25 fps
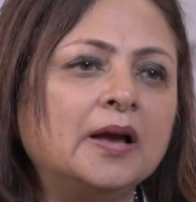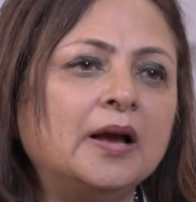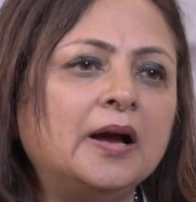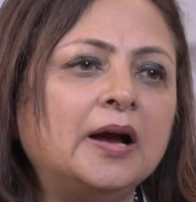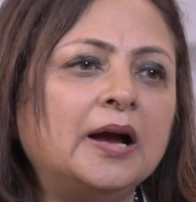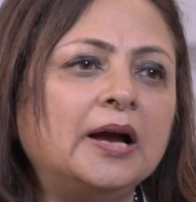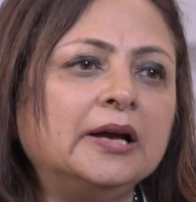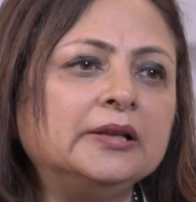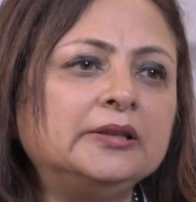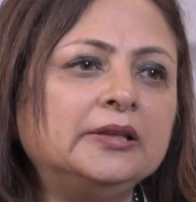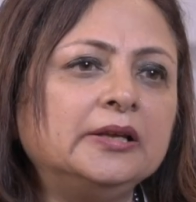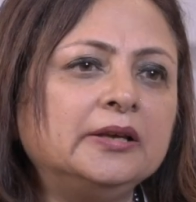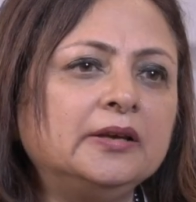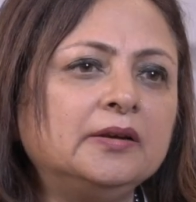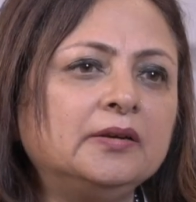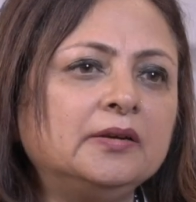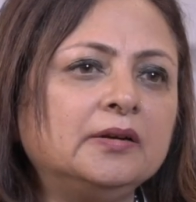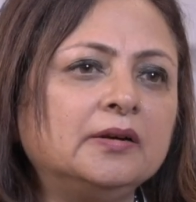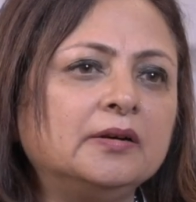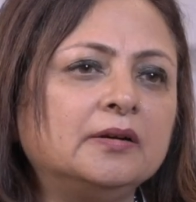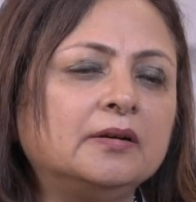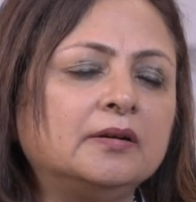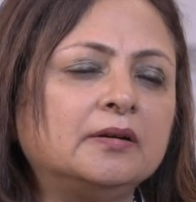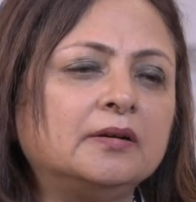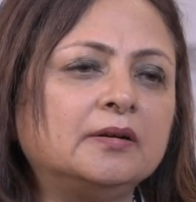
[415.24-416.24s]
I
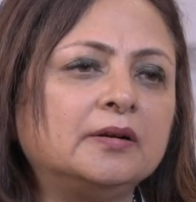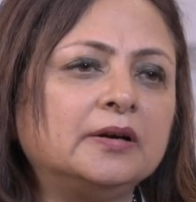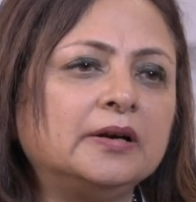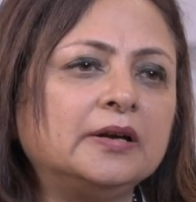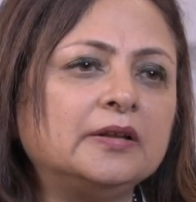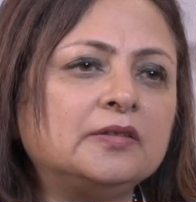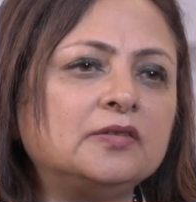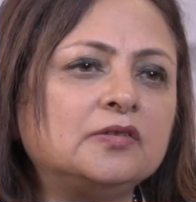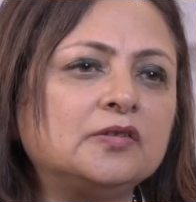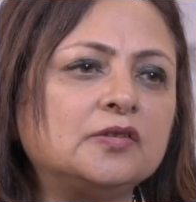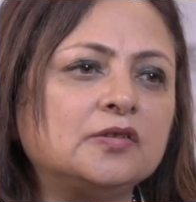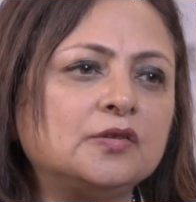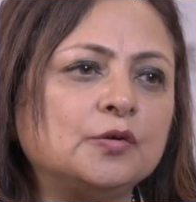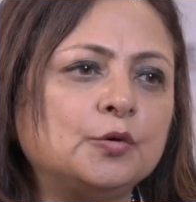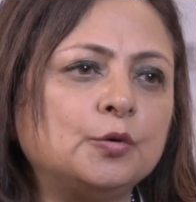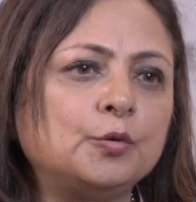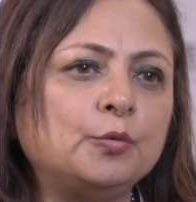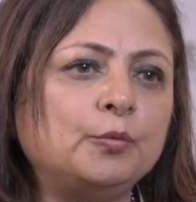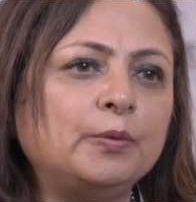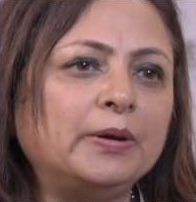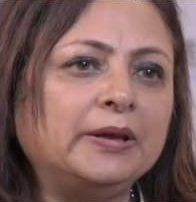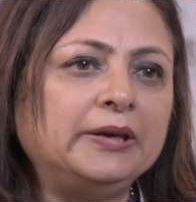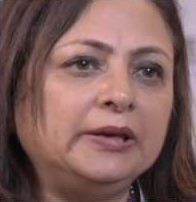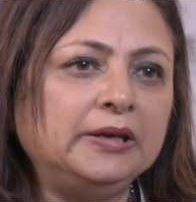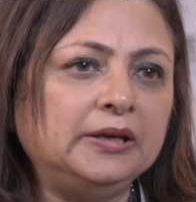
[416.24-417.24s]
think it's a
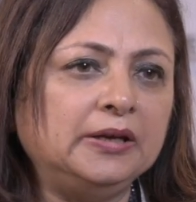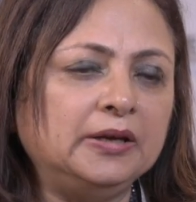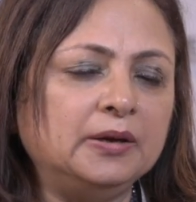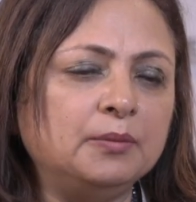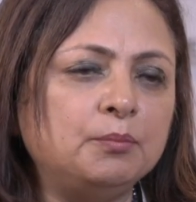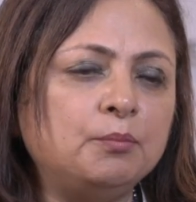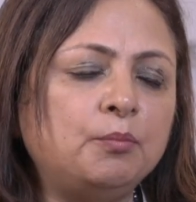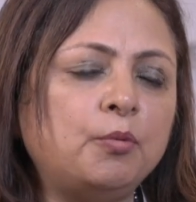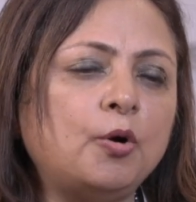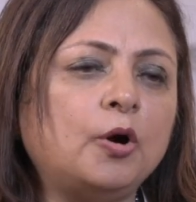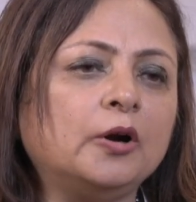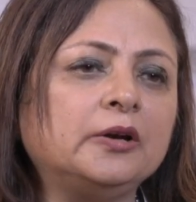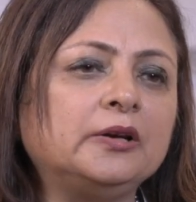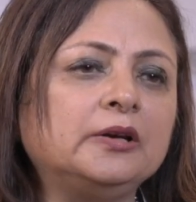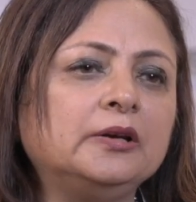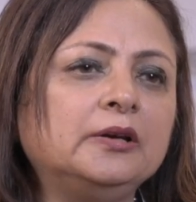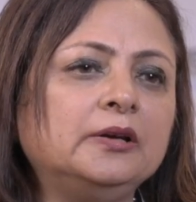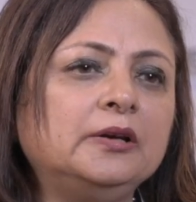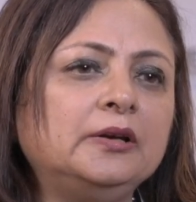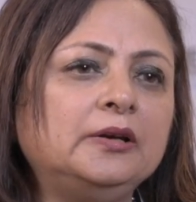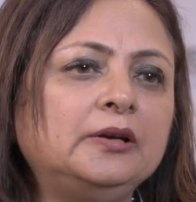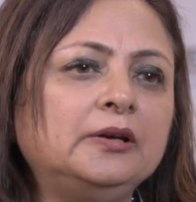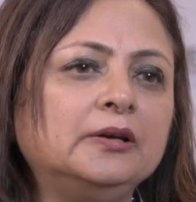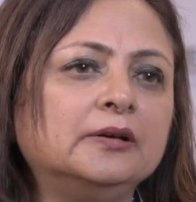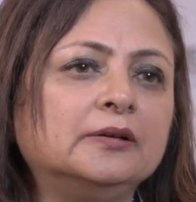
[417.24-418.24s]
very
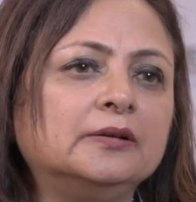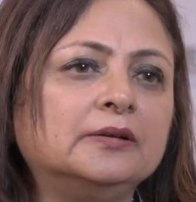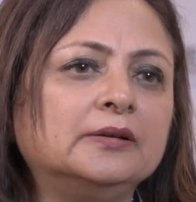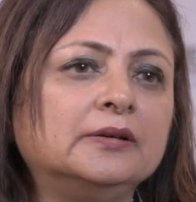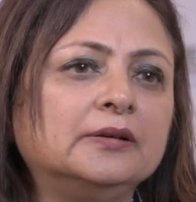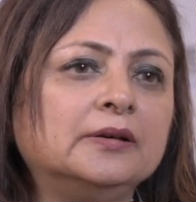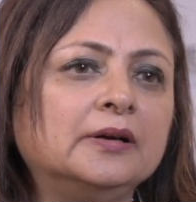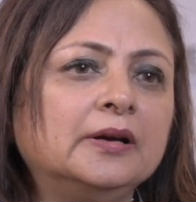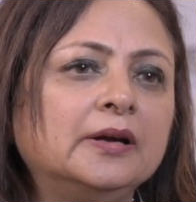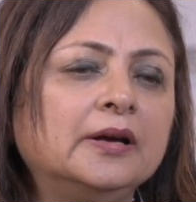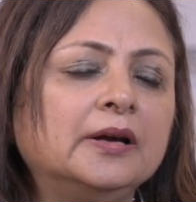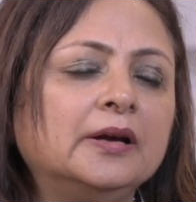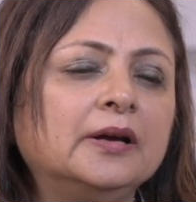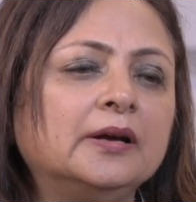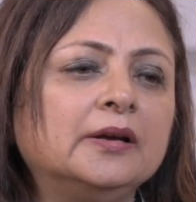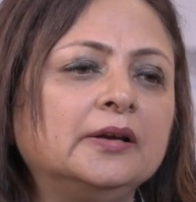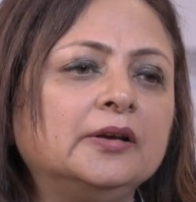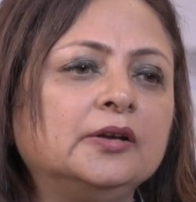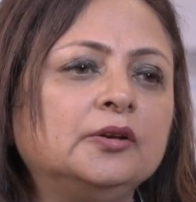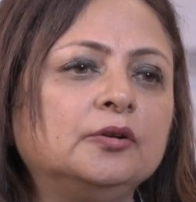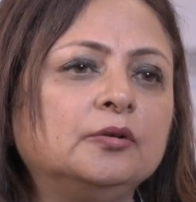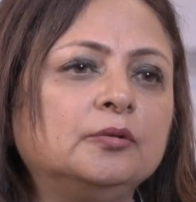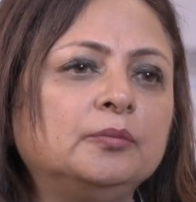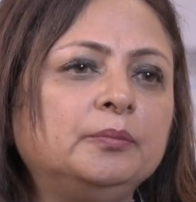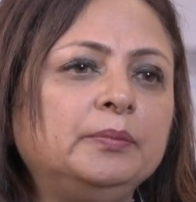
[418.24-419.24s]
important,
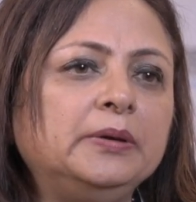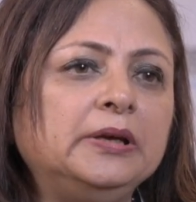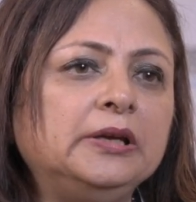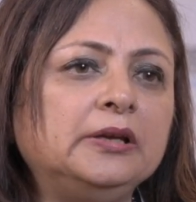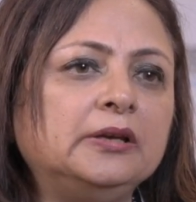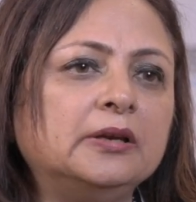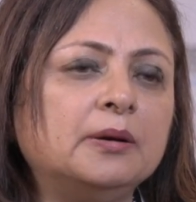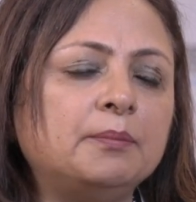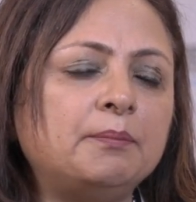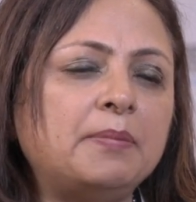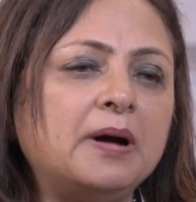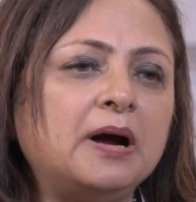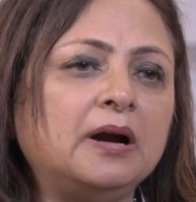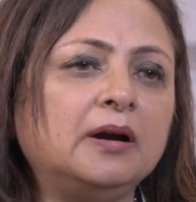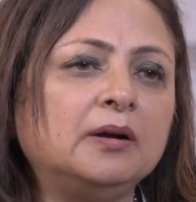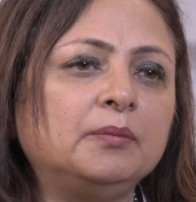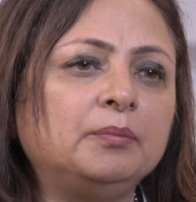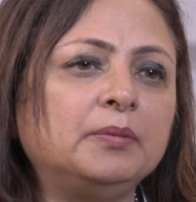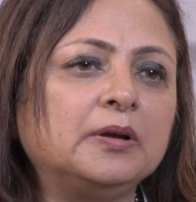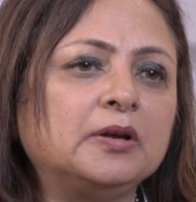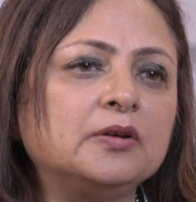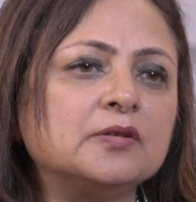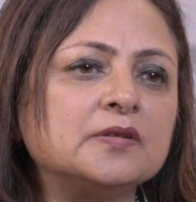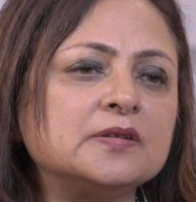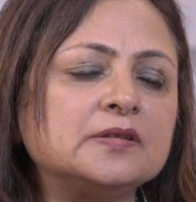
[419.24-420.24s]
being a part,
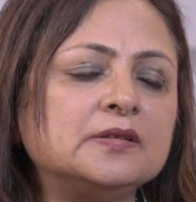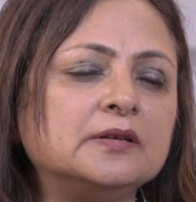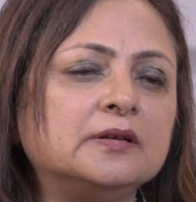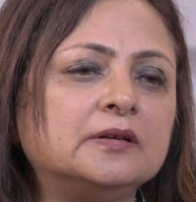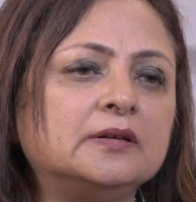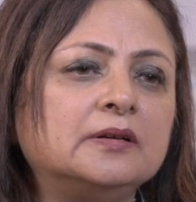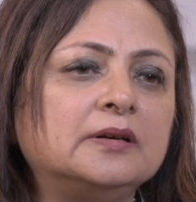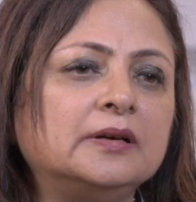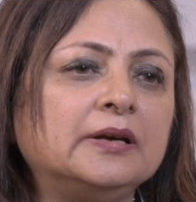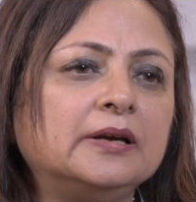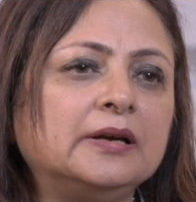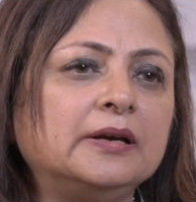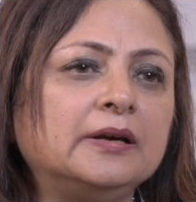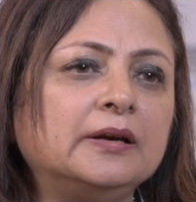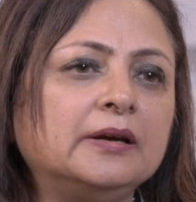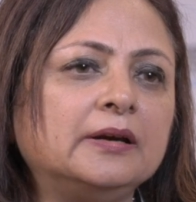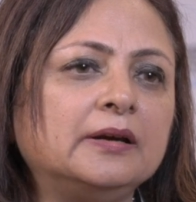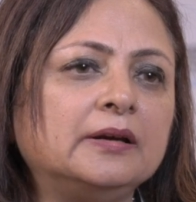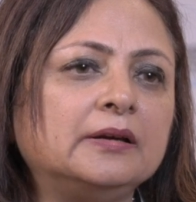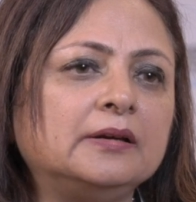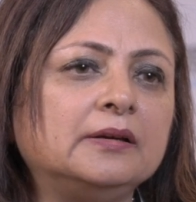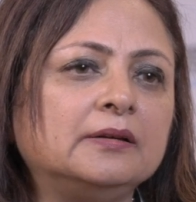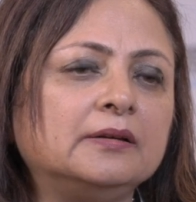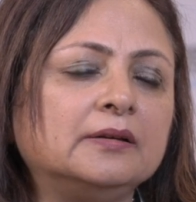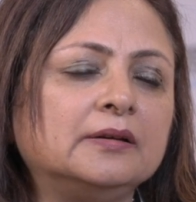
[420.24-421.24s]
because the
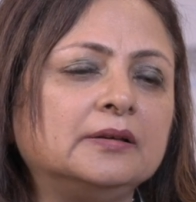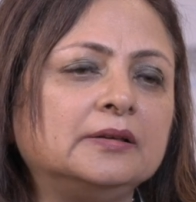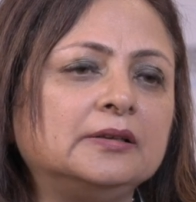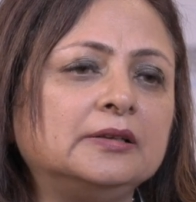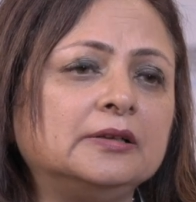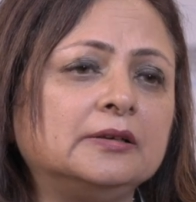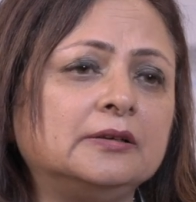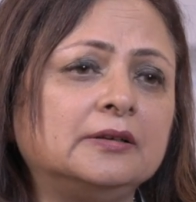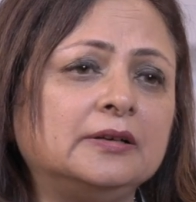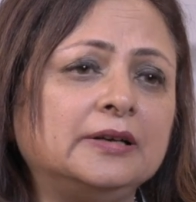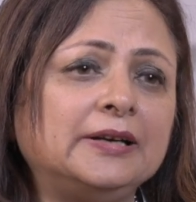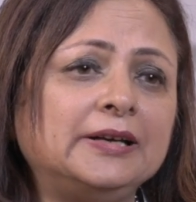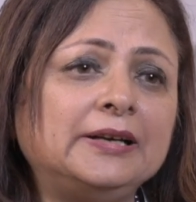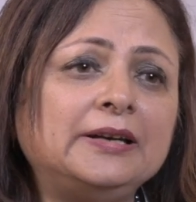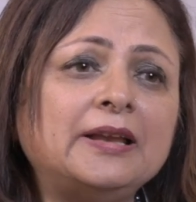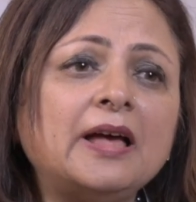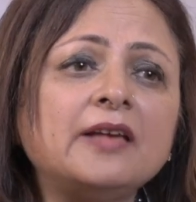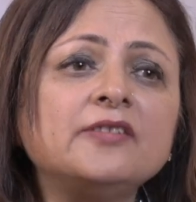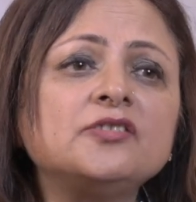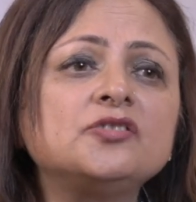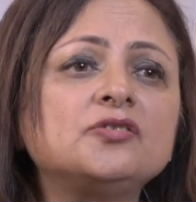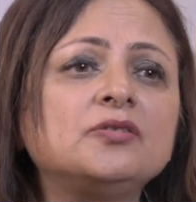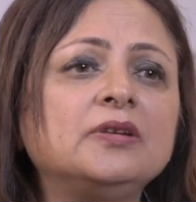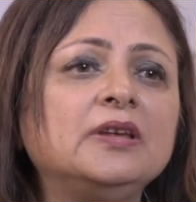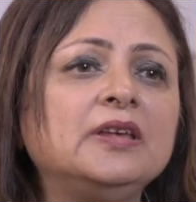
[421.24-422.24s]

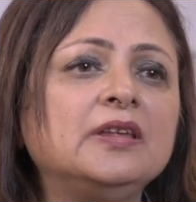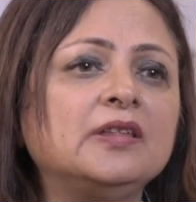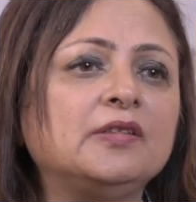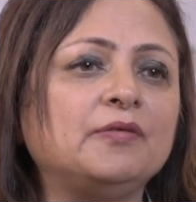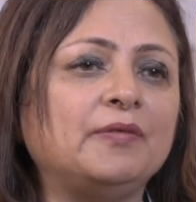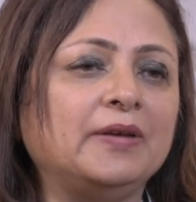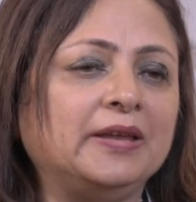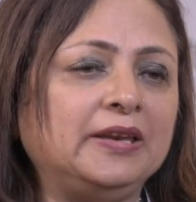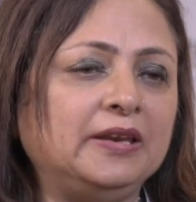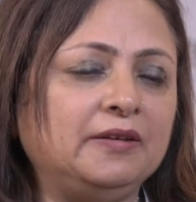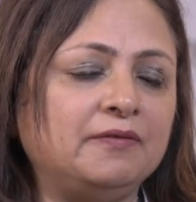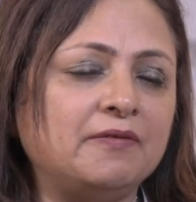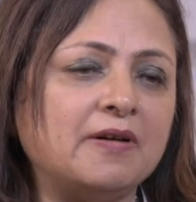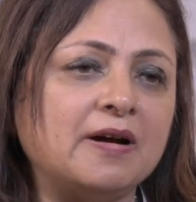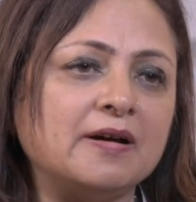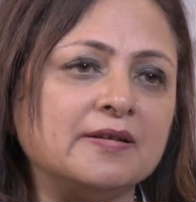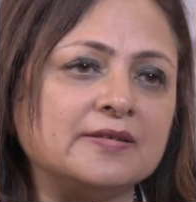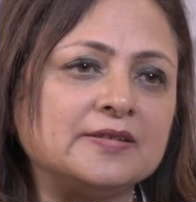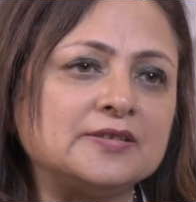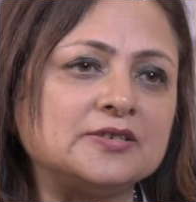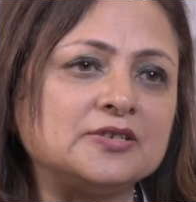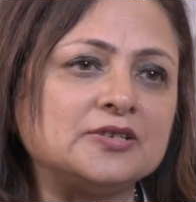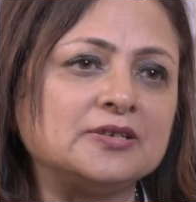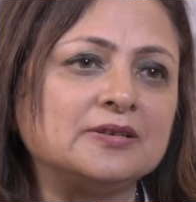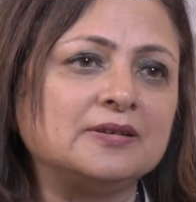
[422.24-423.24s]
industry is very
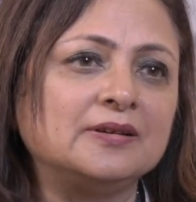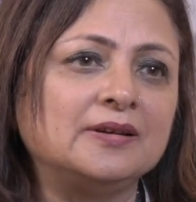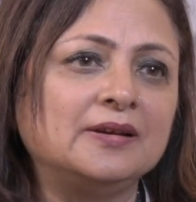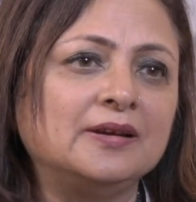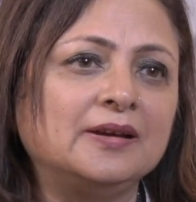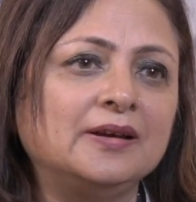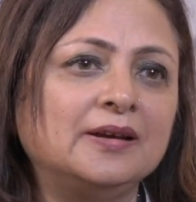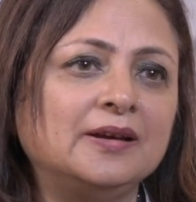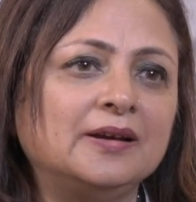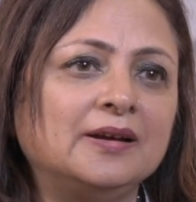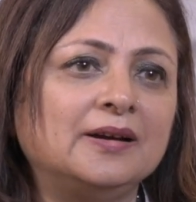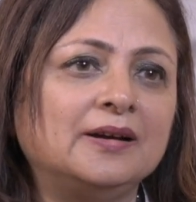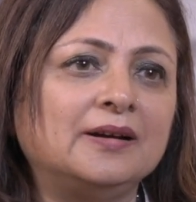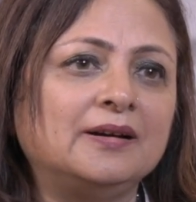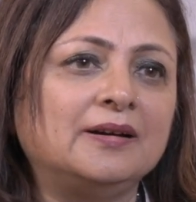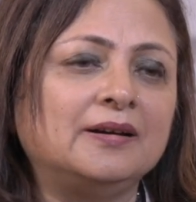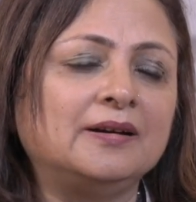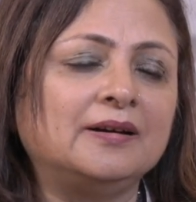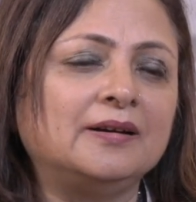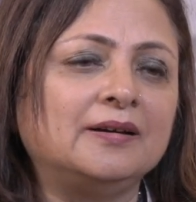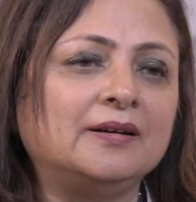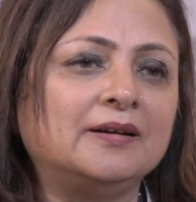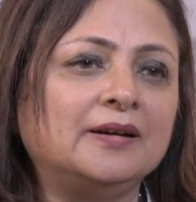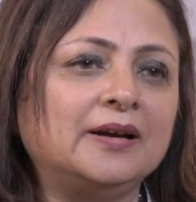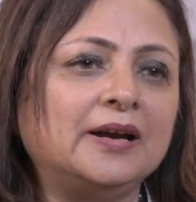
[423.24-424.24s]
vast,
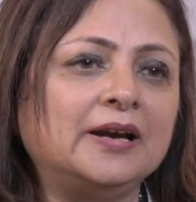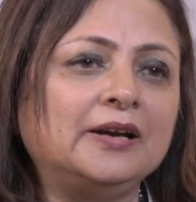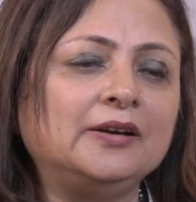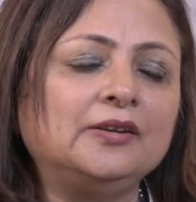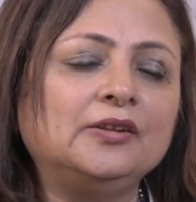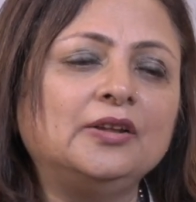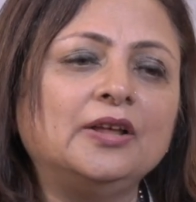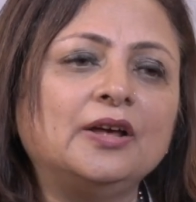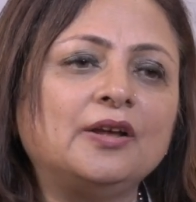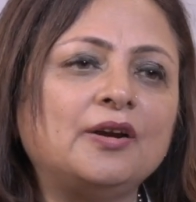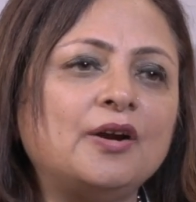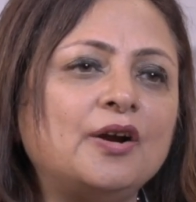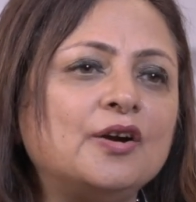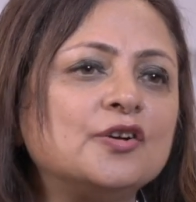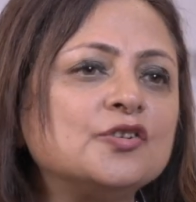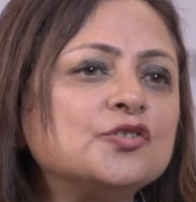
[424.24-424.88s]
and there are